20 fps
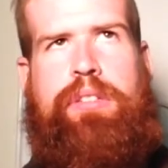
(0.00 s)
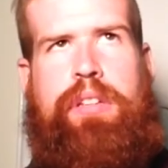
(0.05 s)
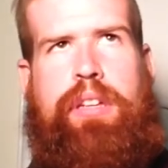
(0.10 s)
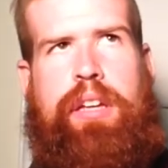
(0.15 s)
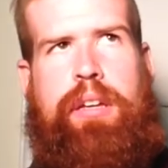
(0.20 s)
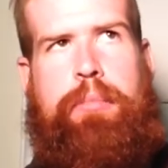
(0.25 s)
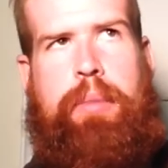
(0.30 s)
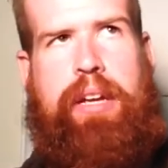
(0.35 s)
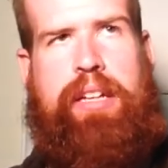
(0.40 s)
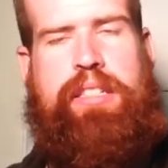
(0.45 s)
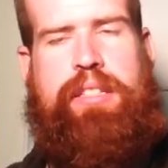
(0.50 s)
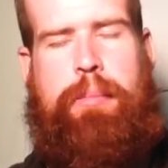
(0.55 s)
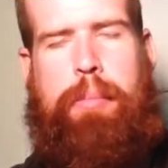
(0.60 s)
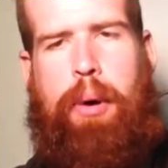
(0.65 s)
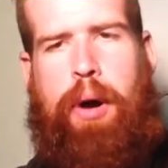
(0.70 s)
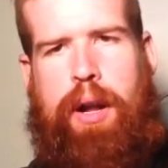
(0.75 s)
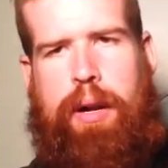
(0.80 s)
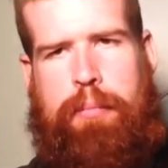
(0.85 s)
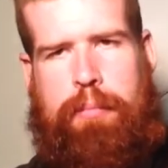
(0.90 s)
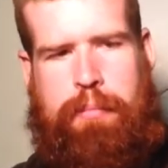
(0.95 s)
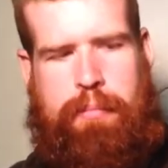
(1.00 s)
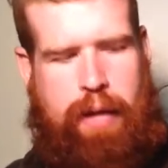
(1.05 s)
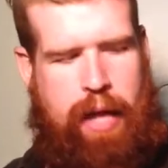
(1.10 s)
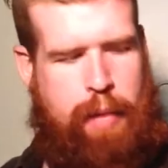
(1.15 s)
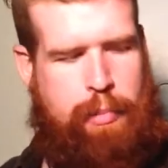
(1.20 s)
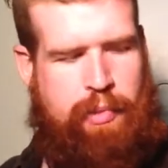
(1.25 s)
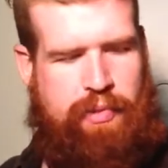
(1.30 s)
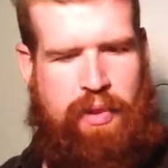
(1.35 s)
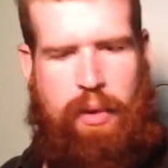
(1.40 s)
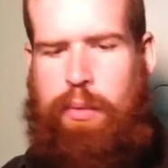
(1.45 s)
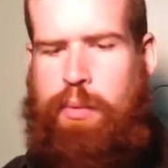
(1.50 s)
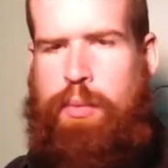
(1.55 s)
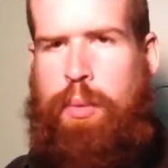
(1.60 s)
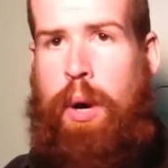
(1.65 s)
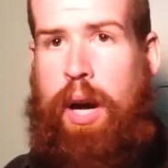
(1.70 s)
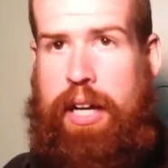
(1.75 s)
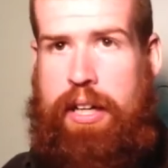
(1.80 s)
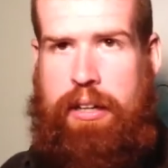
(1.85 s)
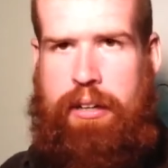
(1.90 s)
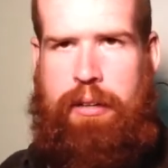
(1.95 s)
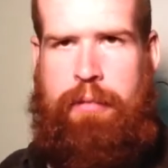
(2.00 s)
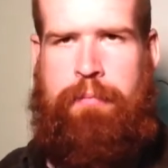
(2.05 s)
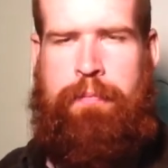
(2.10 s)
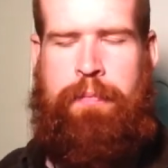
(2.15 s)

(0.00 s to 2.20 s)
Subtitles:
makes the bottom hem of it wider,